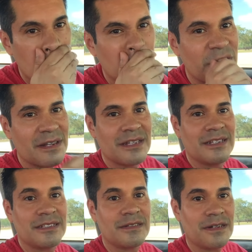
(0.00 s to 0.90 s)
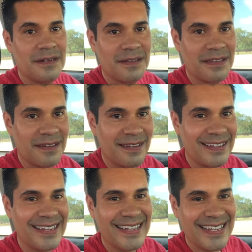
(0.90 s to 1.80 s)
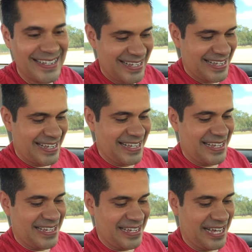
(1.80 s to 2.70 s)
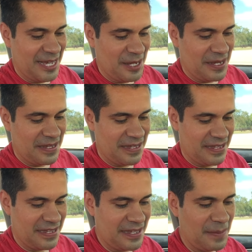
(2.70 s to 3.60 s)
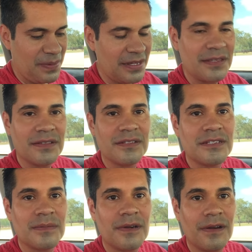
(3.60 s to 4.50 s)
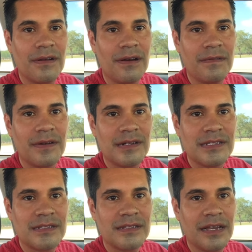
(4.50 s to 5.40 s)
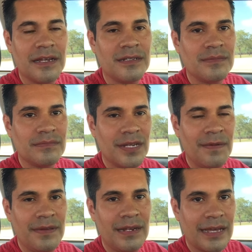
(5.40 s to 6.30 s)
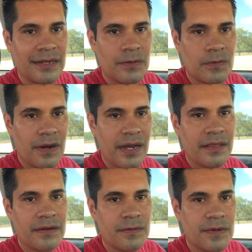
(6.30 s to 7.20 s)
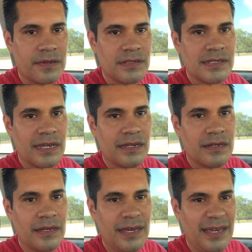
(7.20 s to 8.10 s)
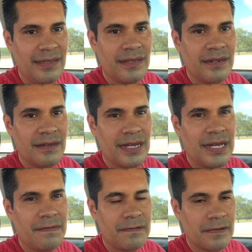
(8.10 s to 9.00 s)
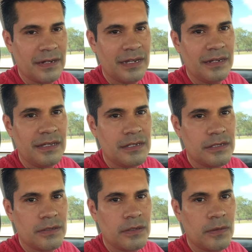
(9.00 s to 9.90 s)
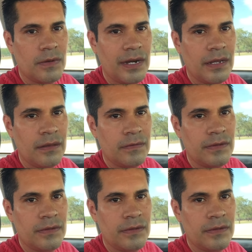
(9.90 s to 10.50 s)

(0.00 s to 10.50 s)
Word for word: sorry, it's too hot in here. Uh, I'm planning to do some coilovers and maybe like wider wheels, like eight and a half or nine inch wide